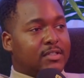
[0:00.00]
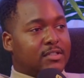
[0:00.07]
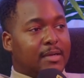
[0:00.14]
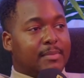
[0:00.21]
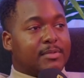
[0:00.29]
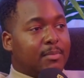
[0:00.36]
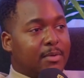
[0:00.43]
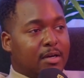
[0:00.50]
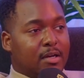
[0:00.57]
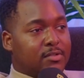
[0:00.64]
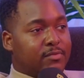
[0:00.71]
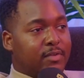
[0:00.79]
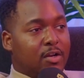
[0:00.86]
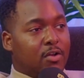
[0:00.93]
So I'm someone who
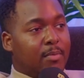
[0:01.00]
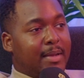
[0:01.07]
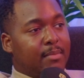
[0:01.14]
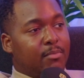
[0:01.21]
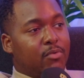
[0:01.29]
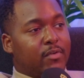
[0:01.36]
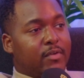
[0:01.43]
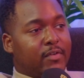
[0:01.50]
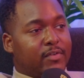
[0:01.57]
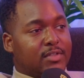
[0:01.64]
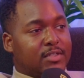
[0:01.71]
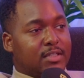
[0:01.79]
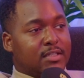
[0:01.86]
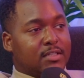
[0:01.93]
doesn't really know many movie
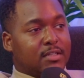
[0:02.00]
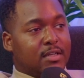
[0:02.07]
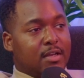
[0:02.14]
references.